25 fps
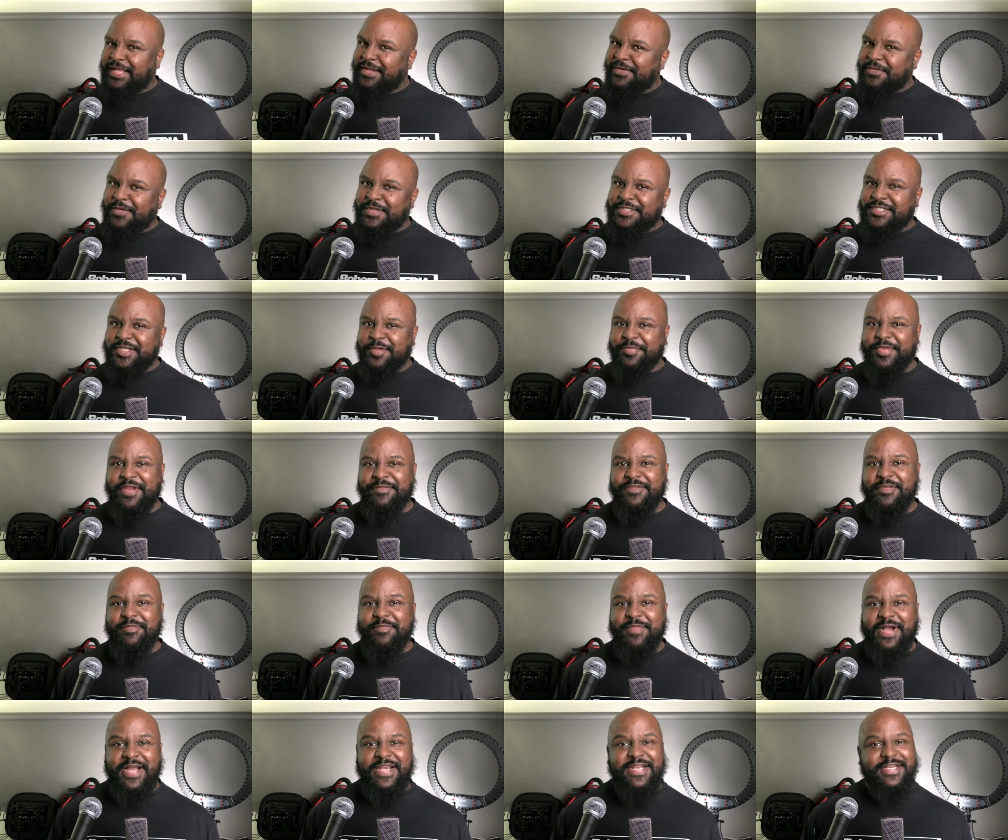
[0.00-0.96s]
What's up,
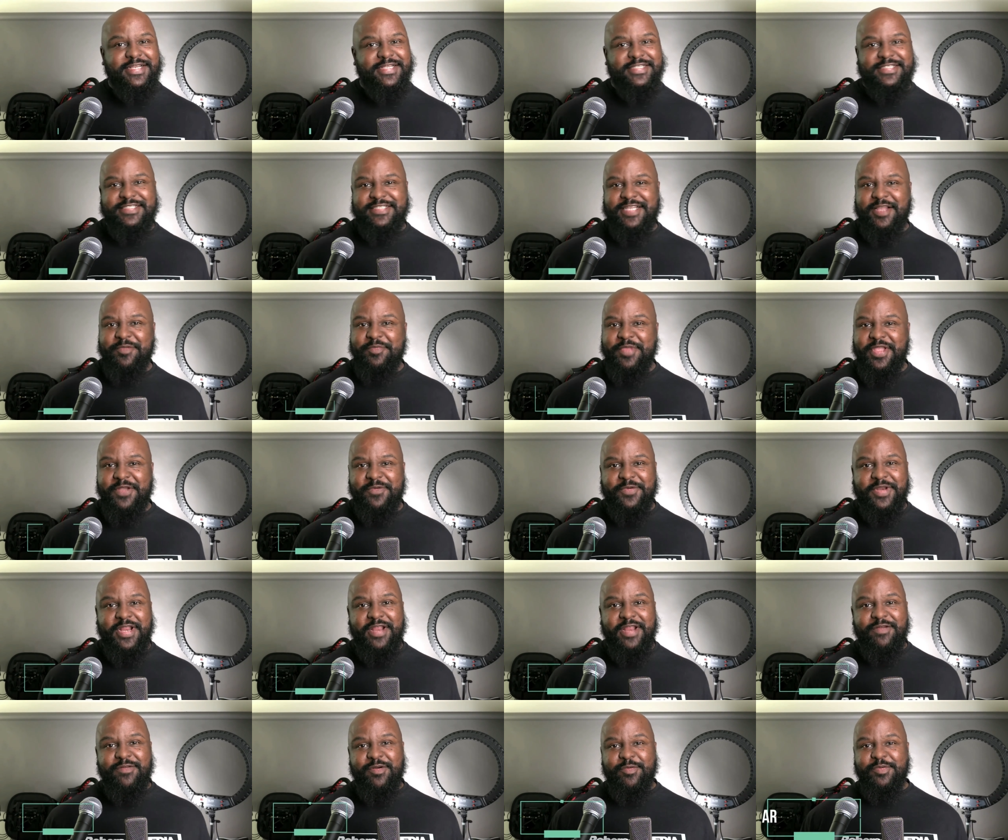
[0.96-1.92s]
everybody? This is Ahmed
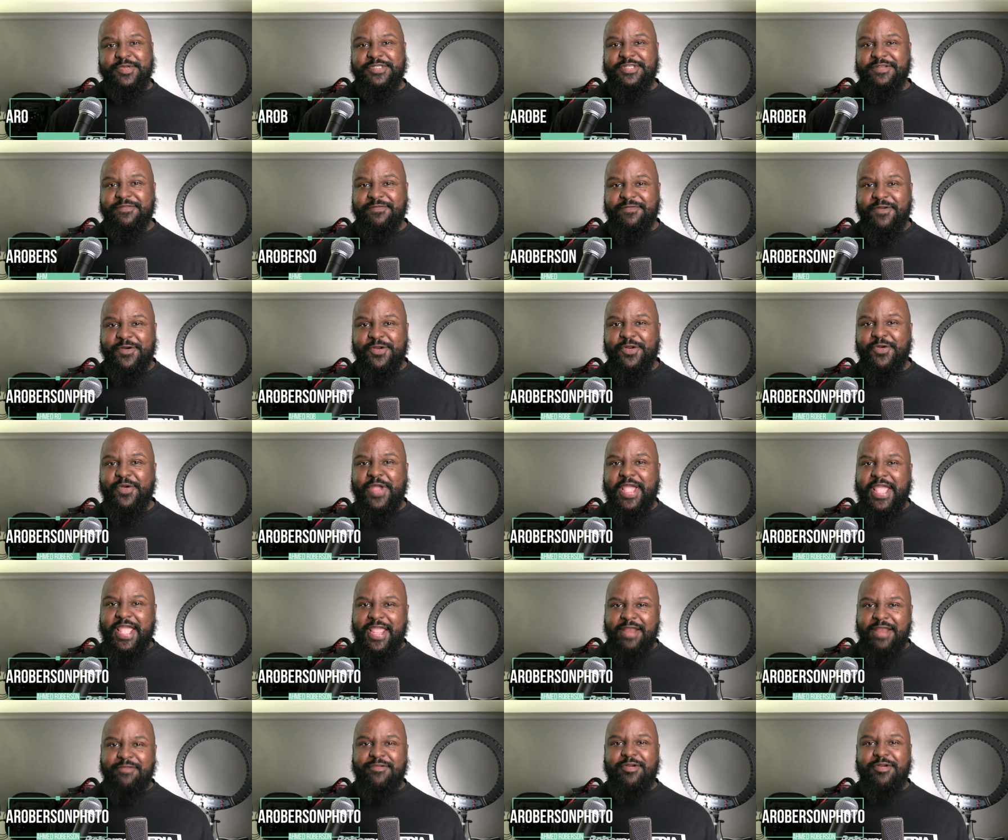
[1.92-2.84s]
with A. Roberson Photo, A.